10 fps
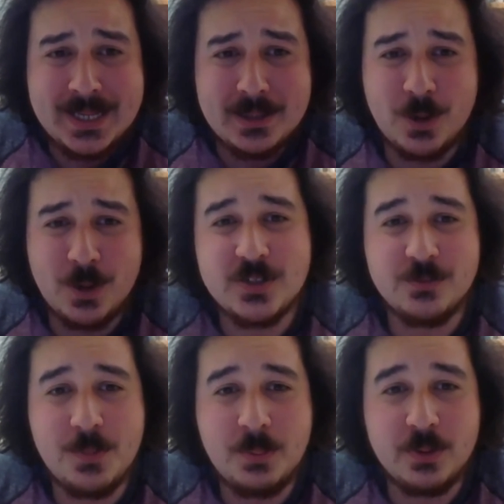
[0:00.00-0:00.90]
the March of
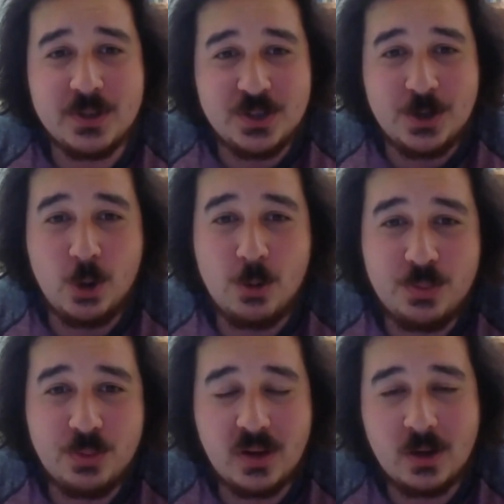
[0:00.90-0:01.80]
Remembrance and
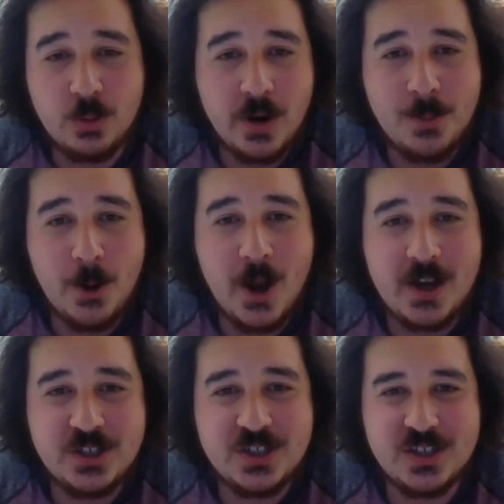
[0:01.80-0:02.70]
Hope, or
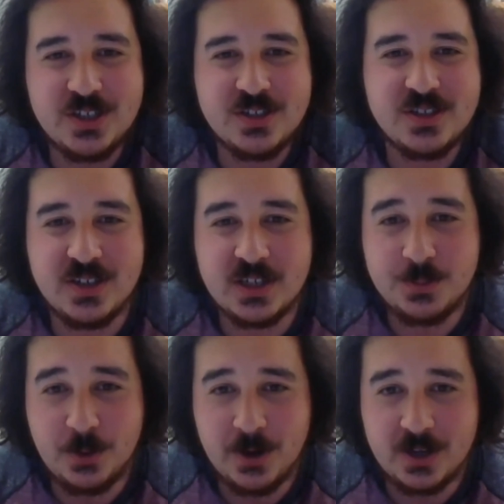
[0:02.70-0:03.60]
MRH, is an
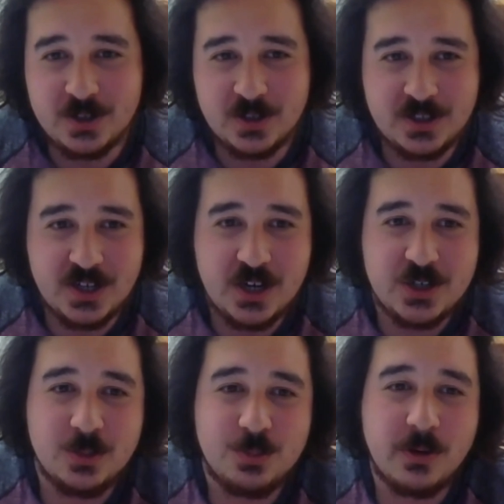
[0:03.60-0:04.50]
experiential
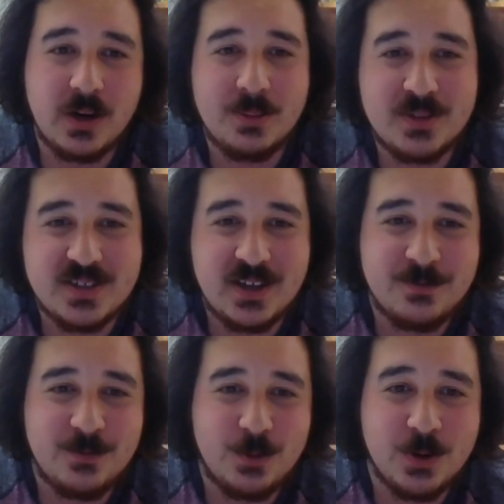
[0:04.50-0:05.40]
educational program
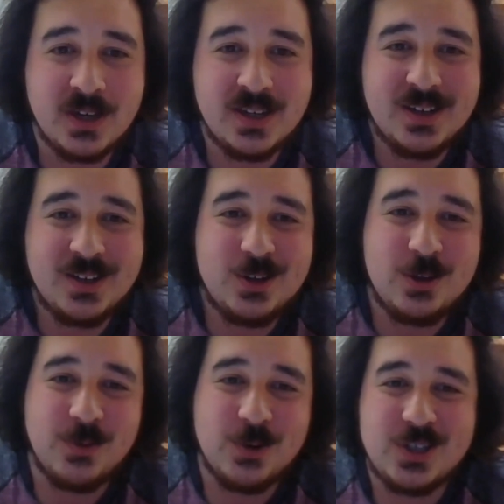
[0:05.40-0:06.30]
designed for
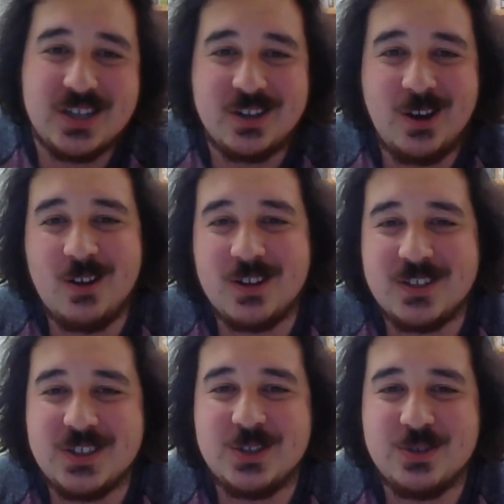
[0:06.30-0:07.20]
university and
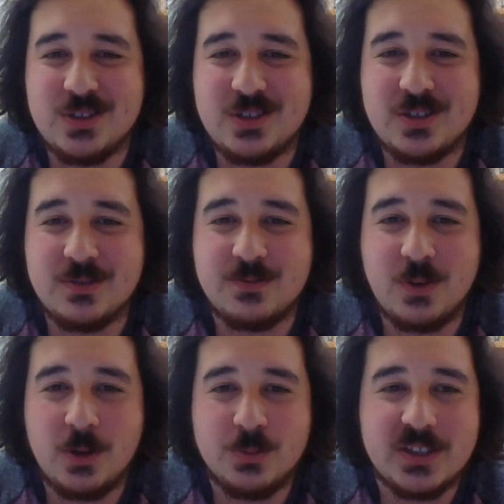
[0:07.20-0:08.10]
college students of
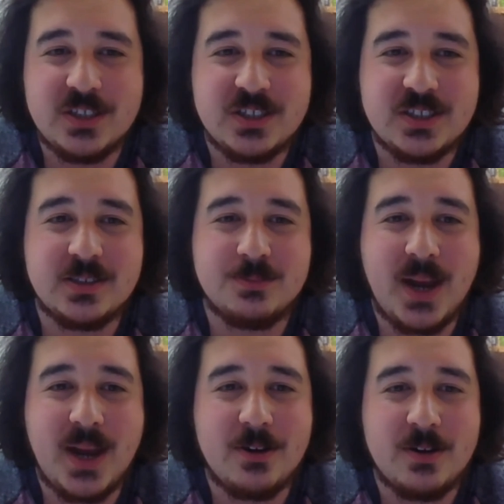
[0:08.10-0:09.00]
all religions and
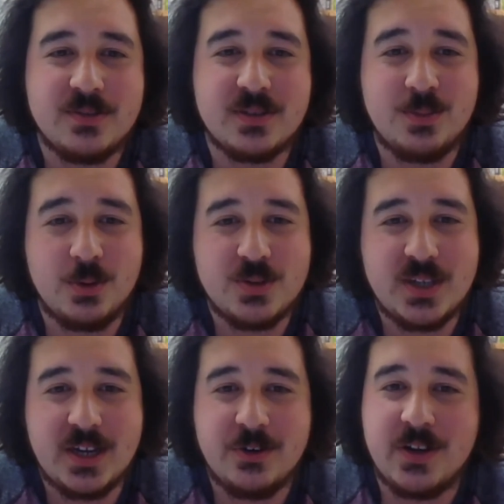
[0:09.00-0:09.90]
backgrounds and
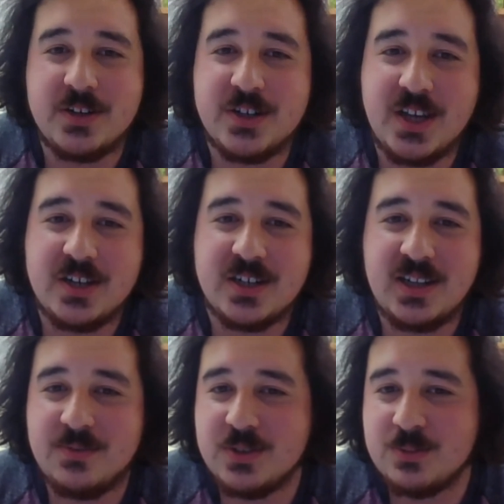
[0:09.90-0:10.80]
post-secondary education
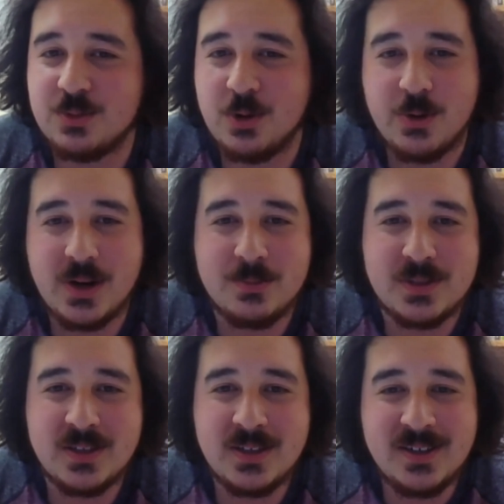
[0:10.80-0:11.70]
levels and
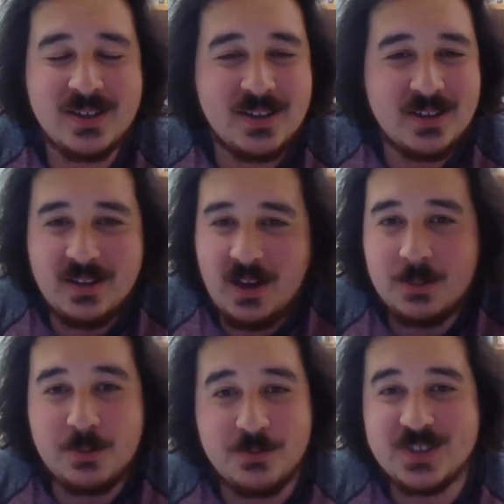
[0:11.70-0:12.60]
programs.
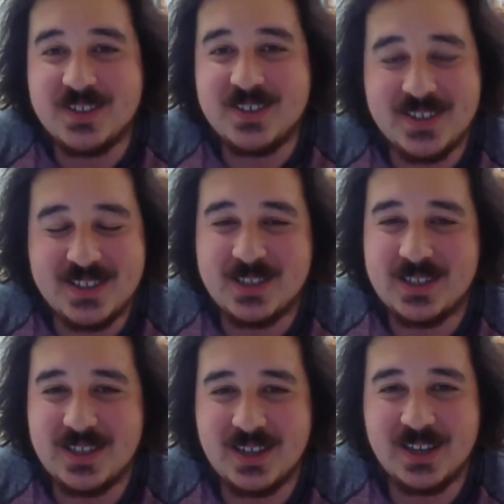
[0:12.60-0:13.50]
I'm a
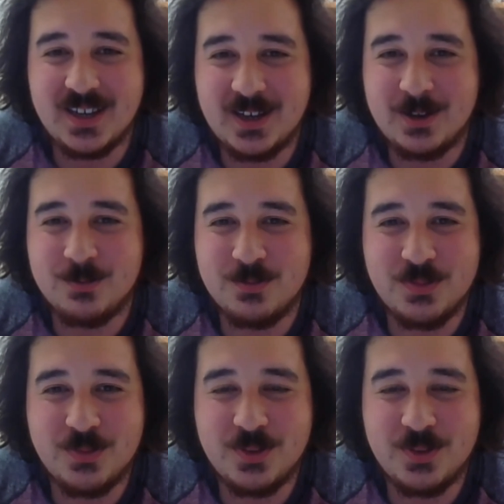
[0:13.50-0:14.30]
physicist, and